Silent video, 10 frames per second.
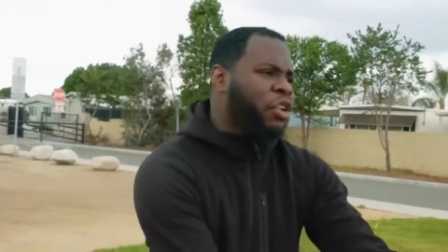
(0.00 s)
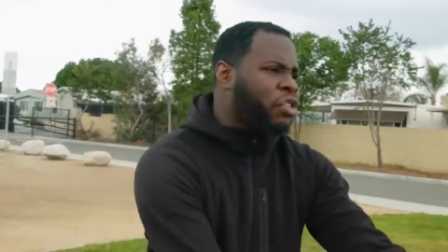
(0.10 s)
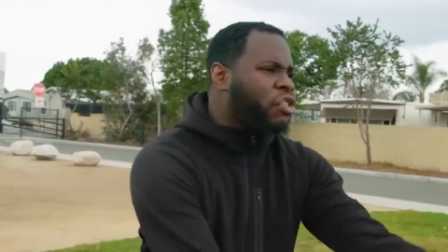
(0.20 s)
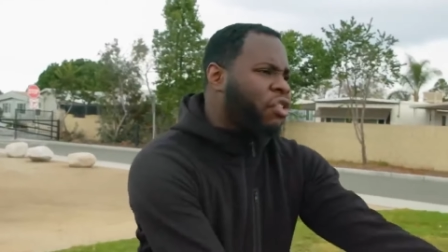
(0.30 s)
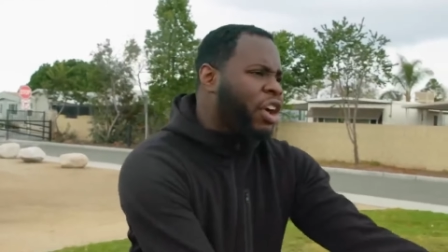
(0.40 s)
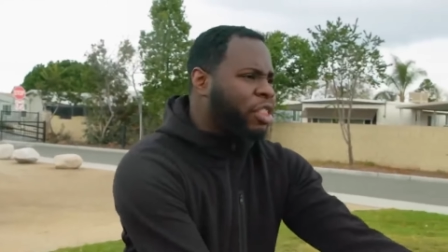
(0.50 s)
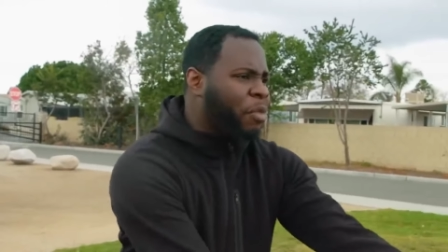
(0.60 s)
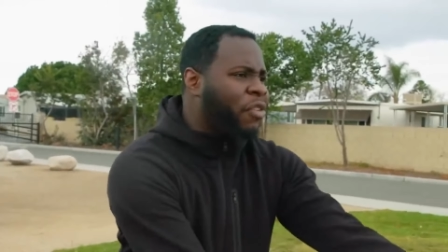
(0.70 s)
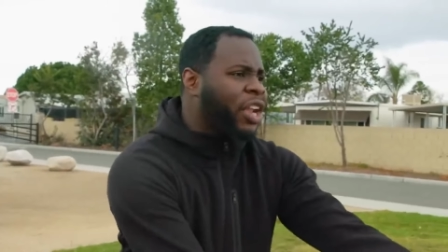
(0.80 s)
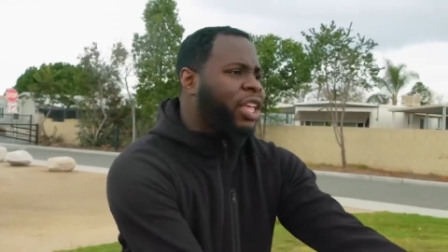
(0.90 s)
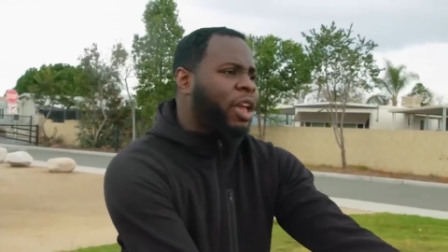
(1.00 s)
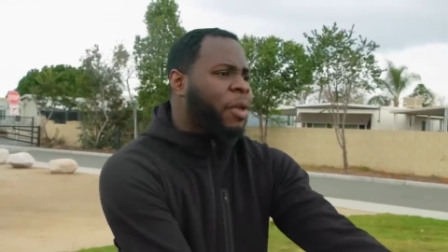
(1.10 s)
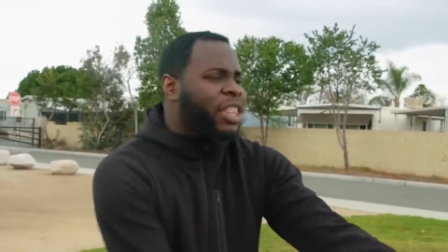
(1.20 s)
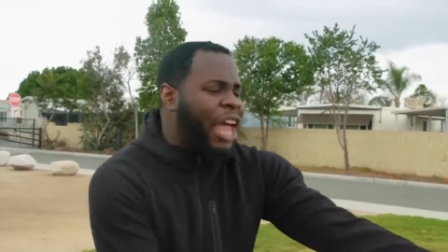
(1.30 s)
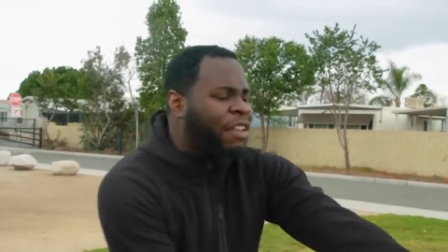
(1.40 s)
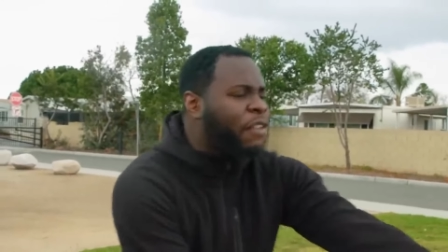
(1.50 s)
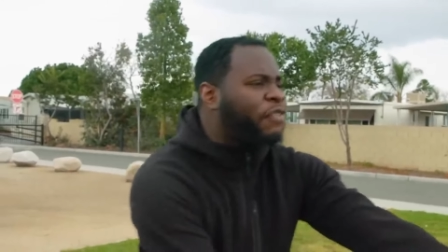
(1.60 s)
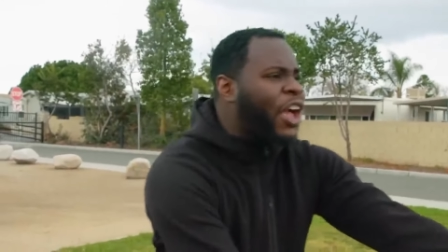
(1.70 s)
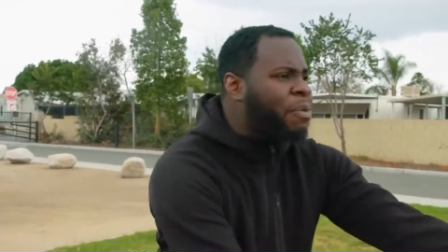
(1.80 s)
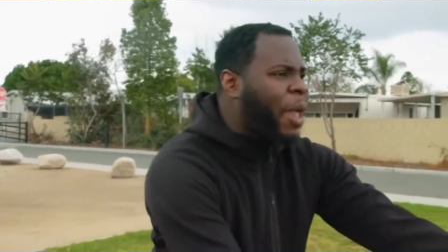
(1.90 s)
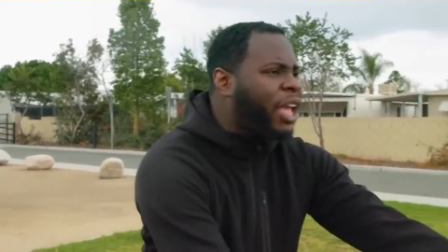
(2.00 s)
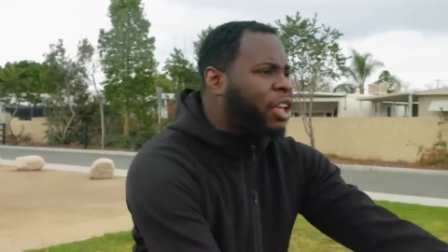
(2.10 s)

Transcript: use your strongest move on the kid. He's not even fighting back